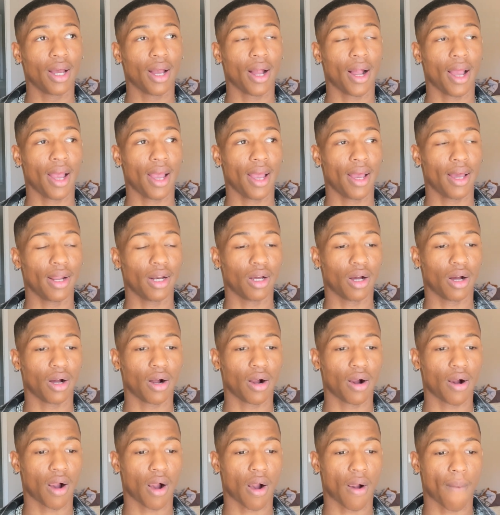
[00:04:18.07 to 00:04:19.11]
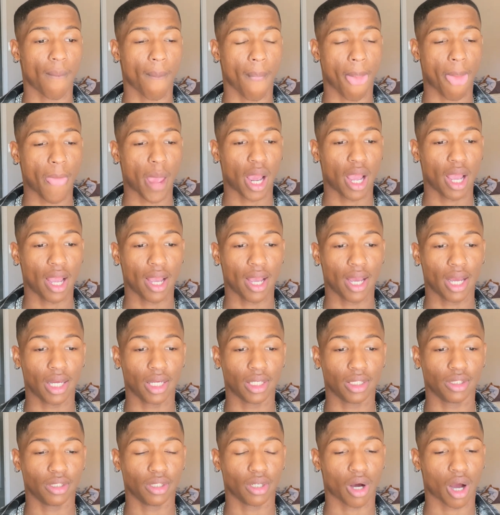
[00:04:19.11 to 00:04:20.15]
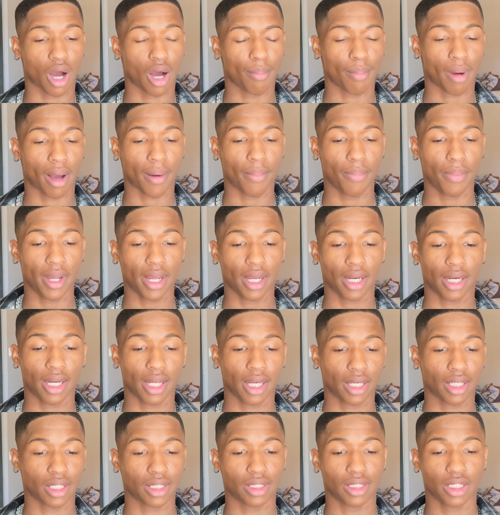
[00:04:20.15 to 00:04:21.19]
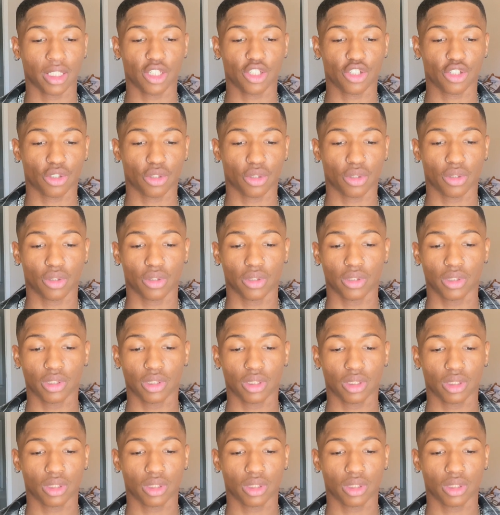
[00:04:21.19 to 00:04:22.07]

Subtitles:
And I had, all my picnic essentials,